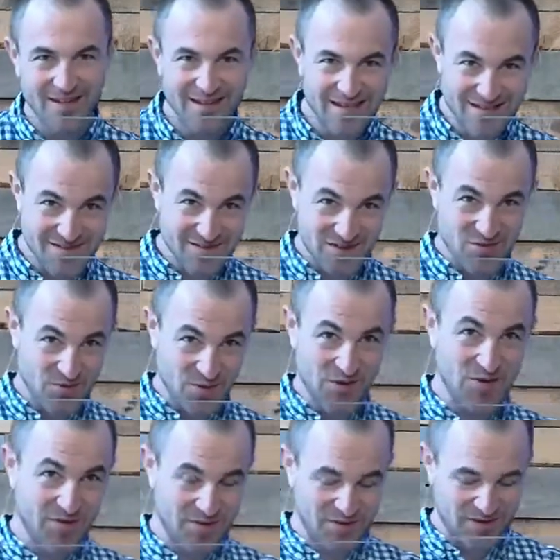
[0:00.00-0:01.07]
Here's the
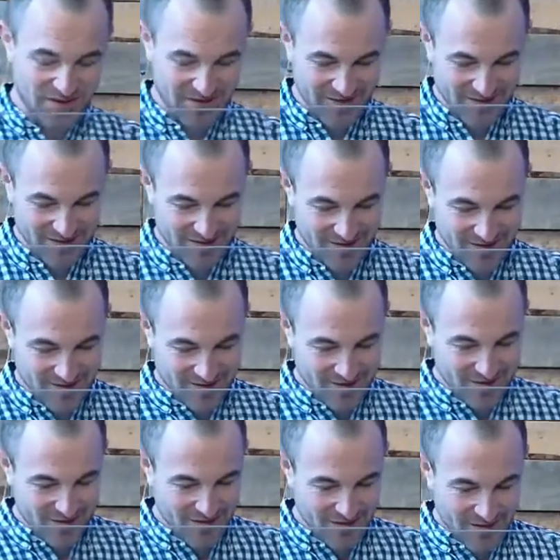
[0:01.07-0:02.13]
truth.
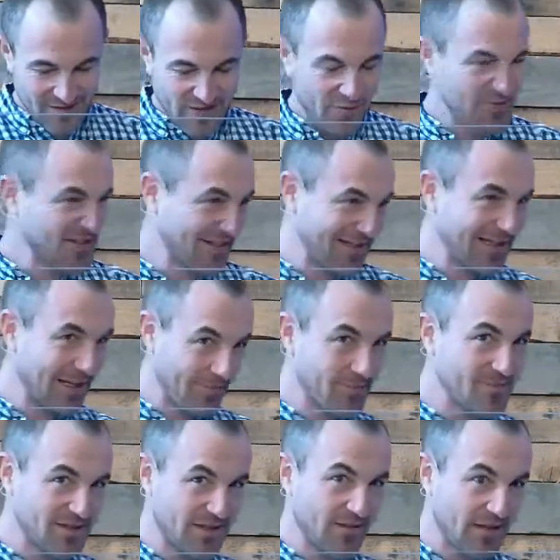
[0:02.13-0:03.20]
There is a
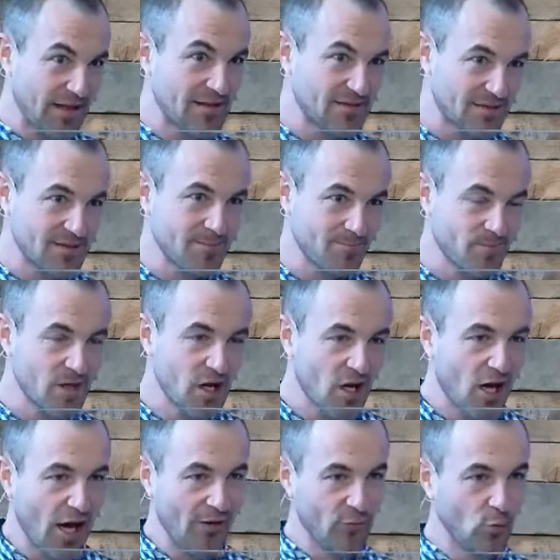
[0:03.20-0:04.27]
glimpse in this
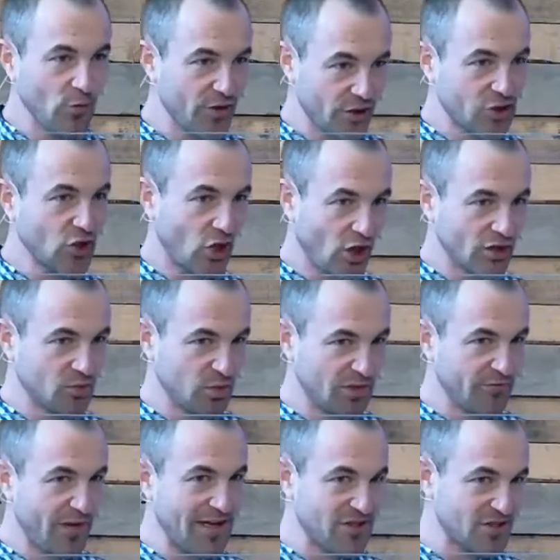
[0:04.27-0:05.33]
of all that God would
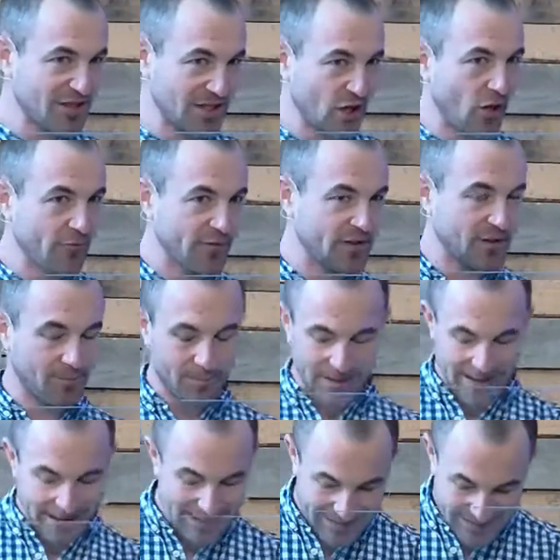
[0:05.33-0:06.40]
eventually offer
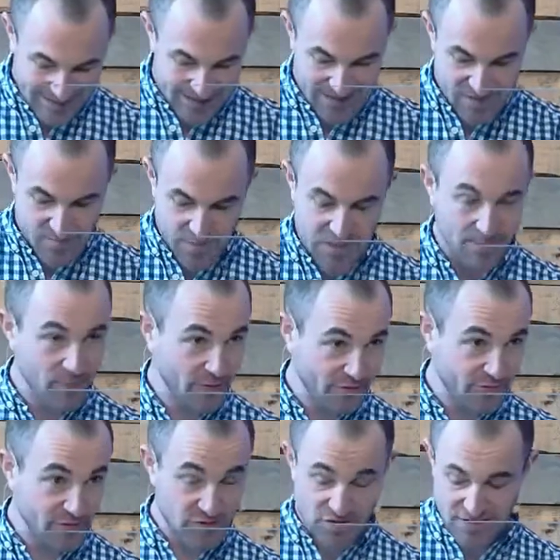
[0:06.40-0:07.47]
completely to his people
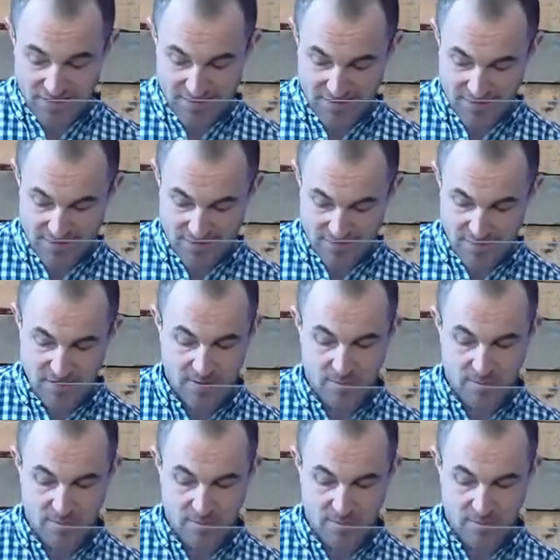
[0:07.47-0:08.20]
through Jesus.